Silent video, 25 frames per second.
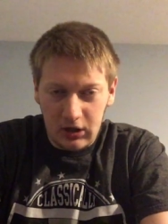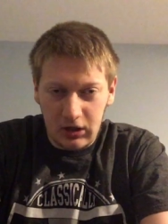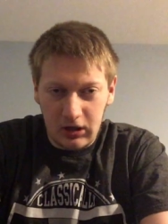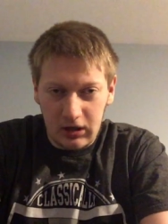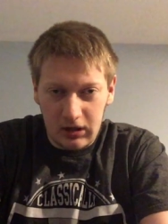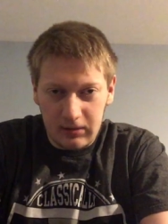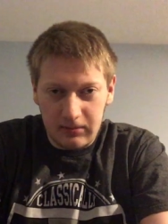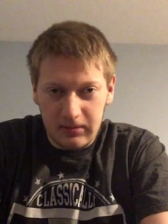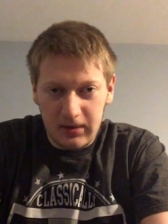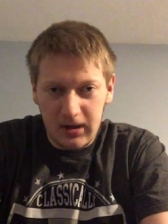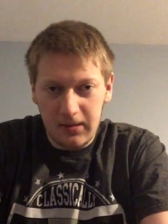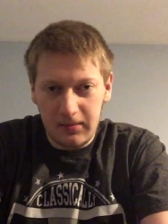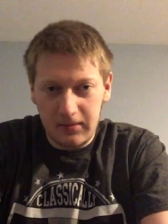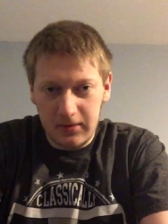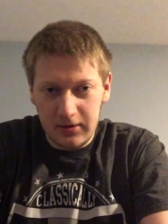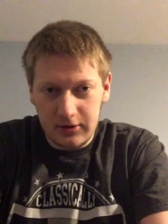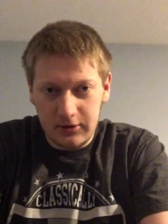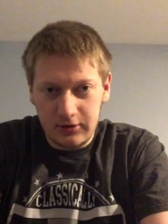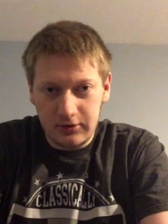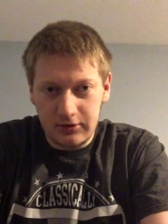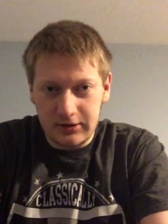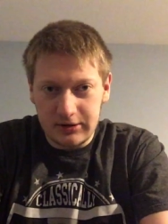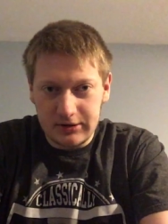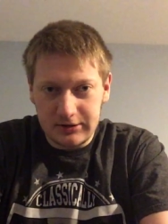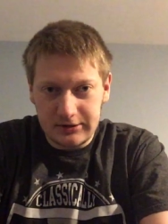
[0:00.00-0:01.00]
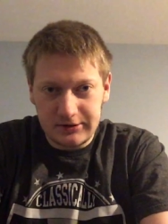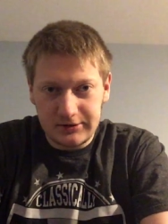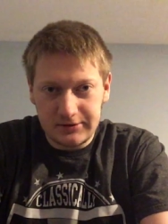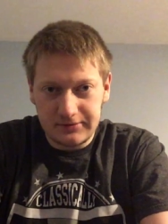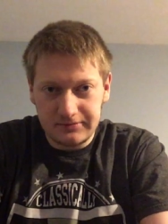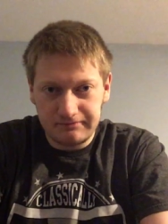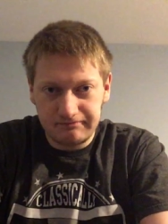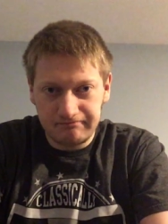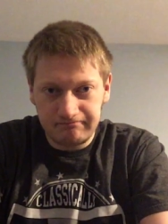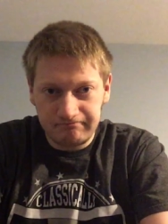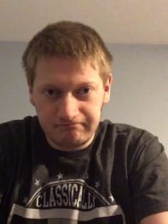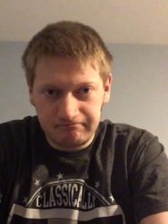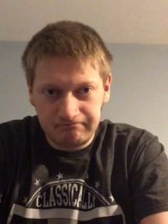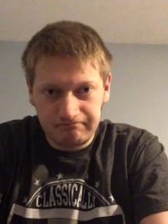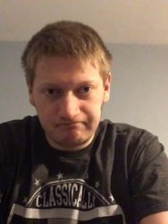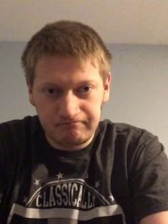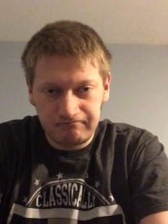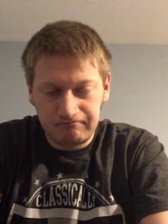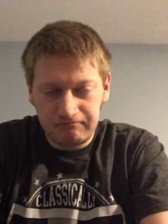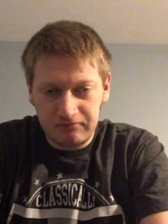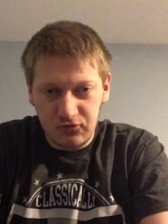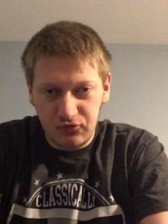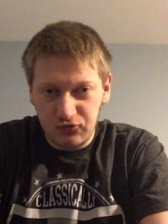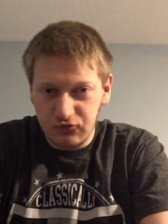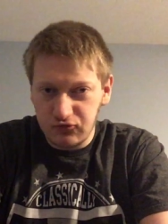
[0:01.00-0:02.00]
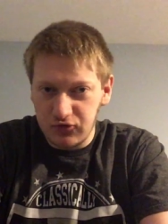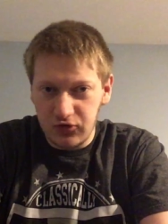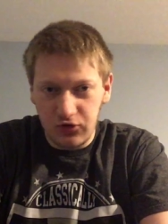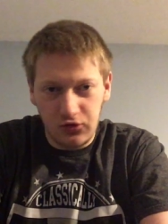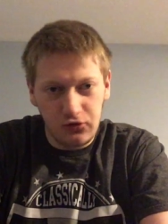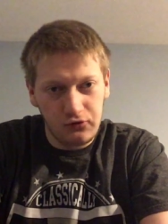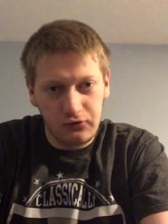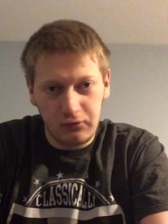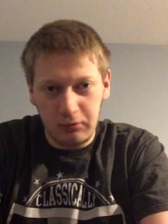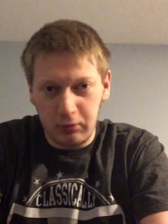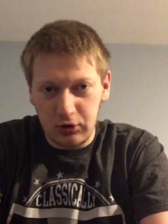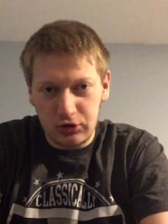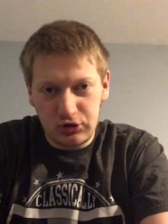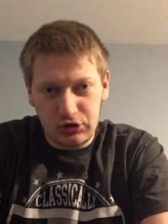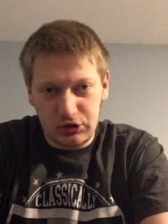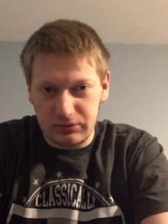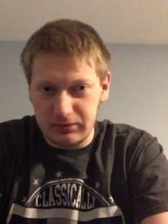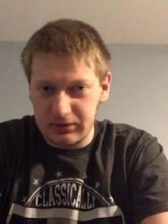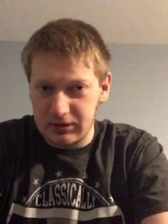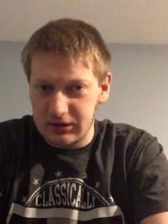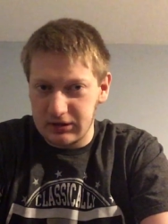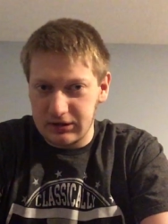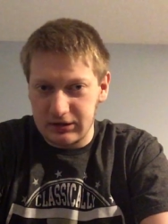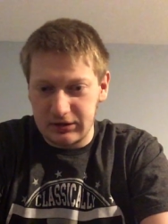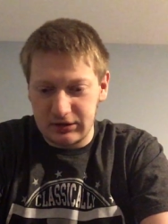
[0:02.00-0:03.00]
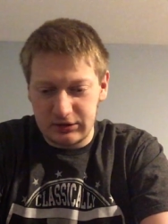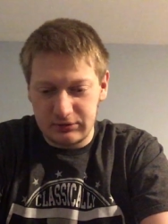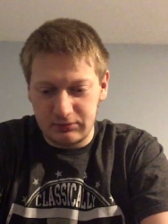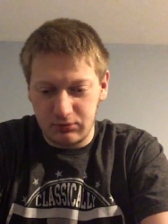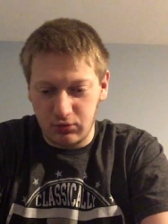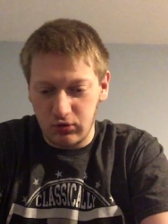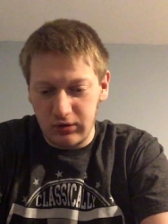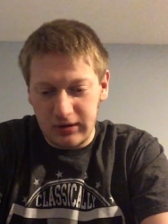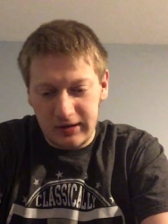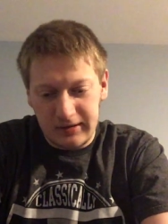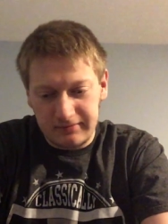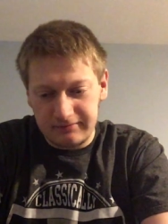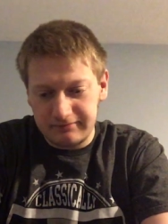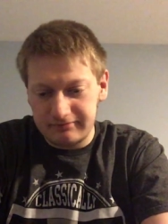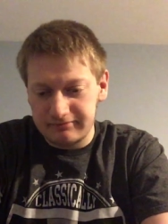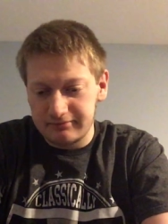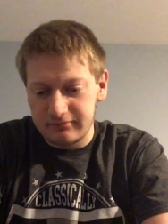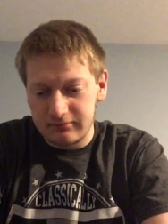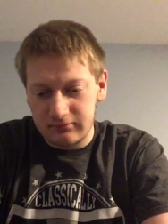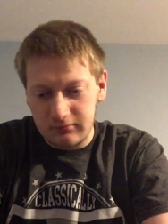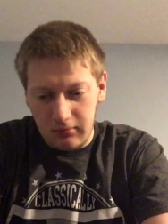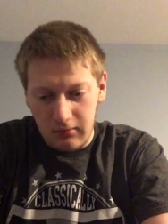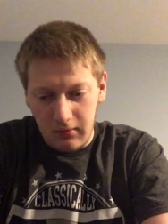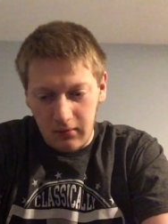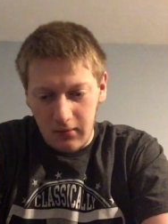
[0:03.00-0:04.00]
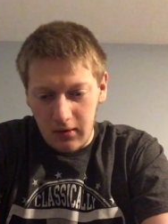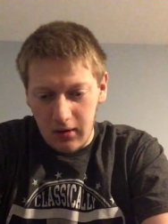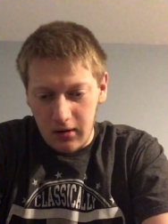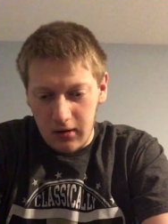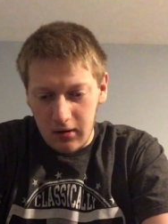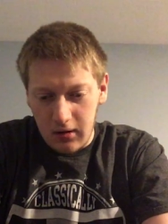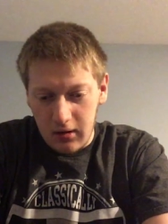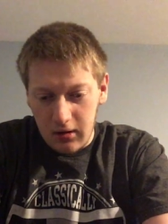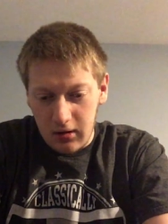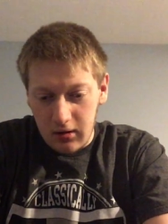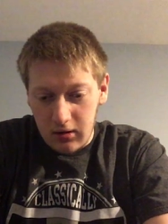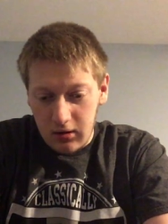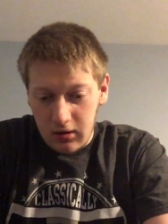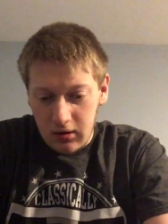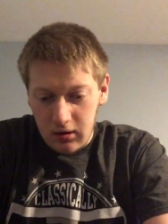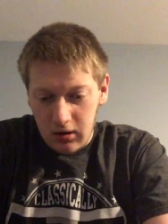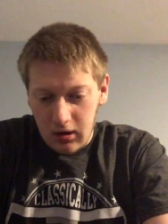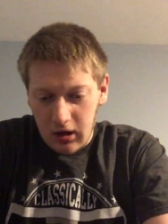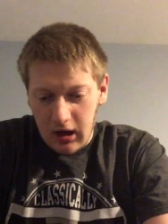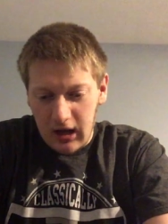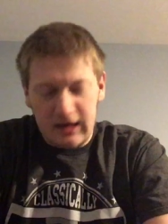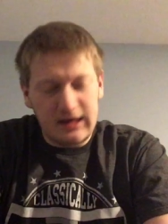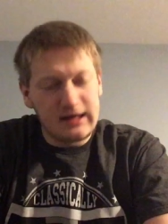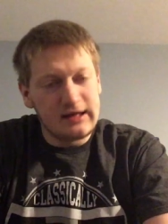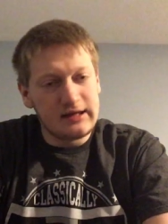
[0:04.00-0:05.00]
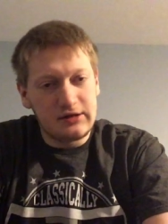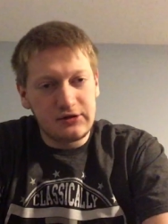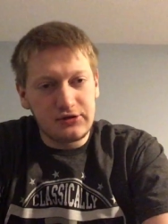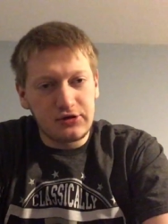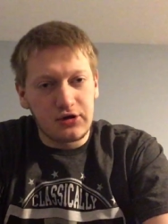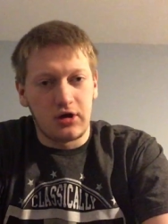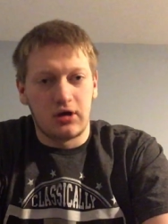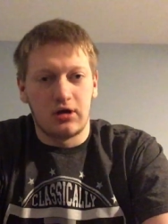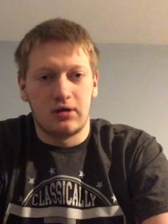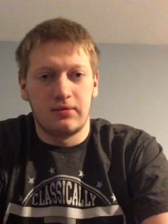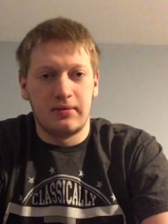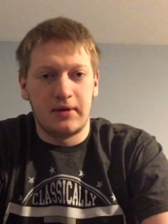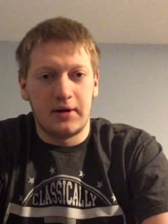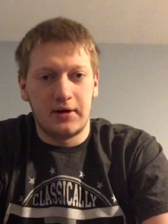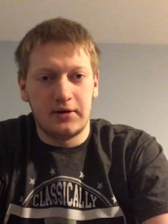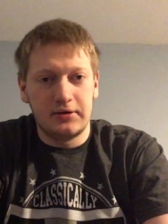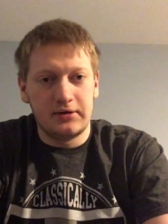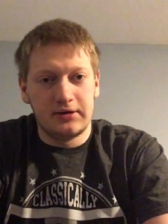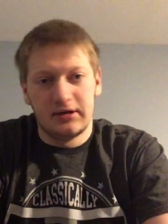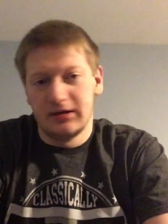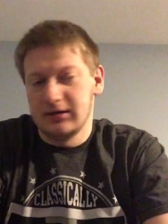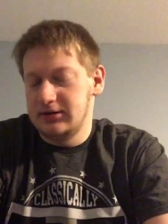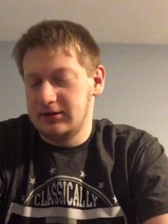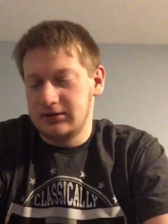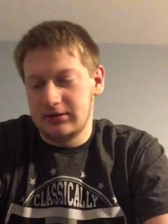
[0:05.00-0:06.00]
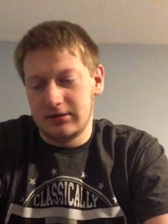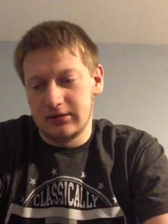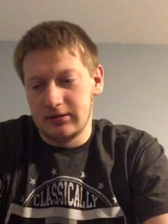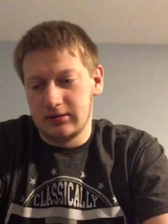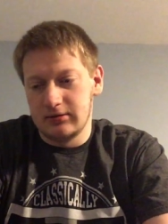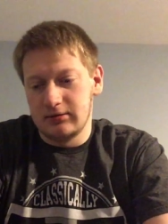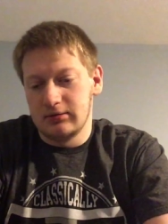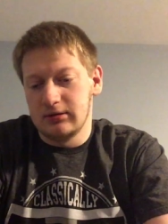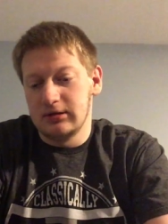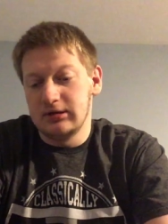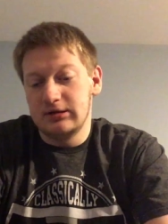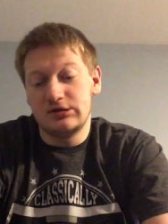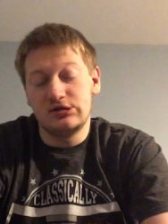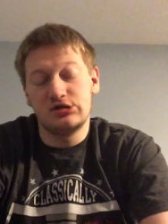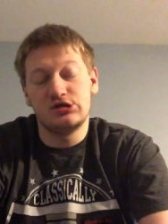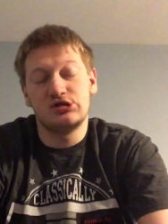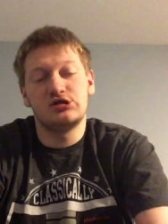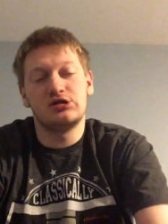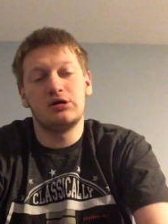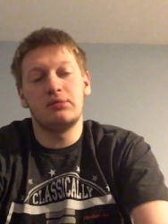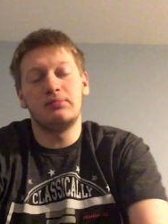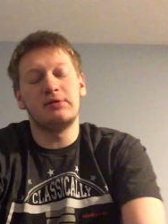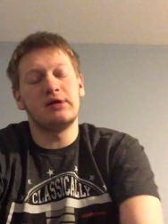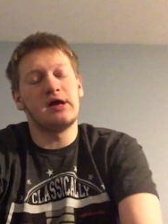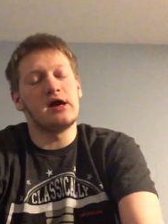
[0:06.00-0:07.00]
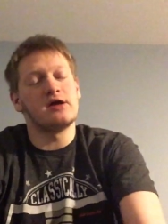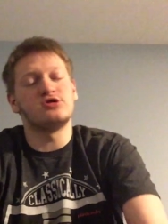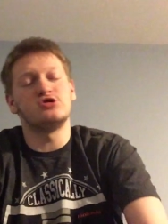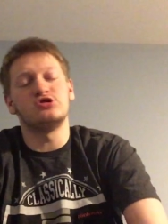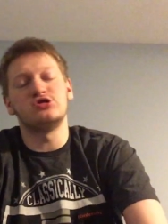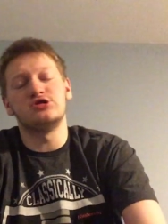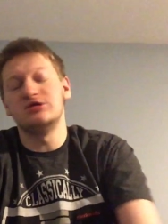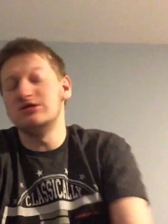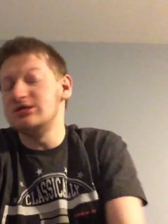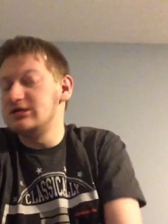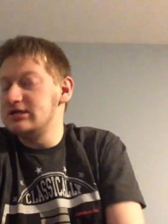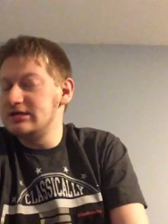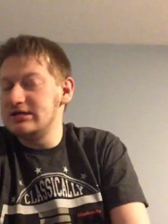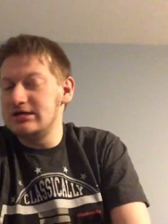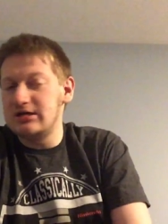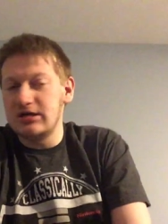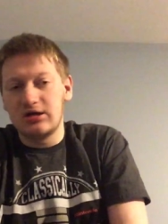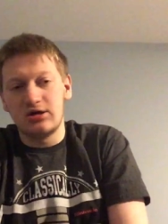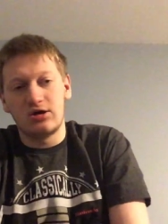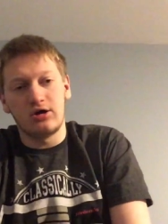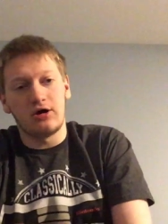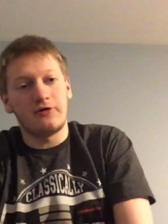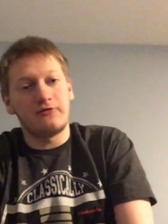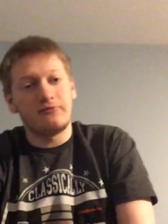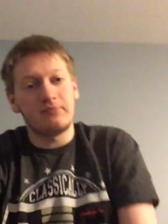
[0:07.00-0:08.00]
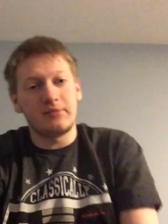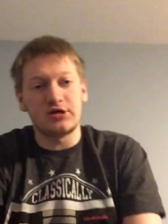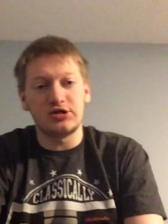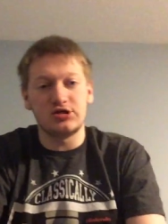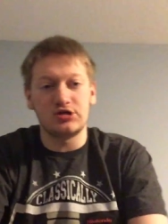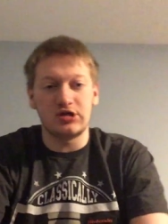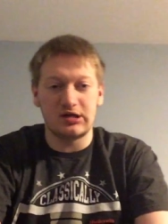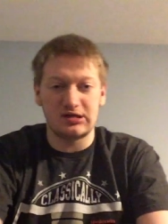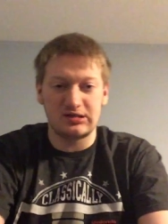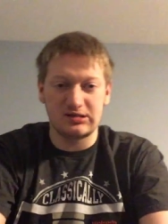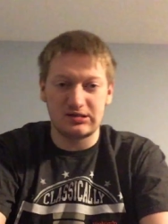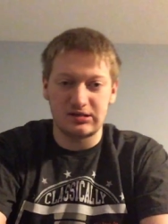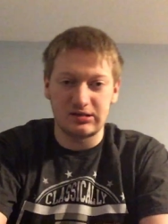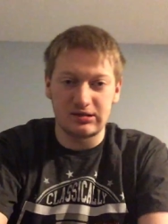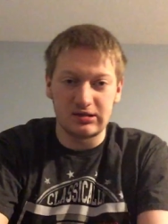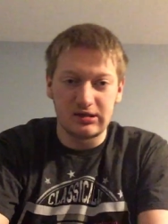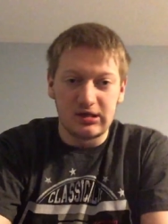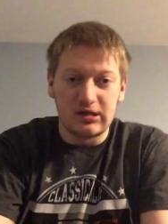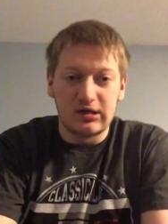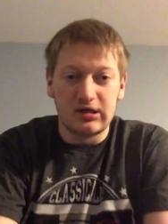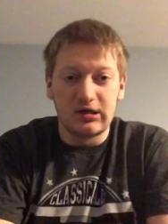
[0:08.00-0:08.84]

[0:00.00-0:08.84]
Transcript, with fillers: You're gonna make me do this. You've pushed me to this point. I need to talk about it. it it's just something I just need to get off my chest.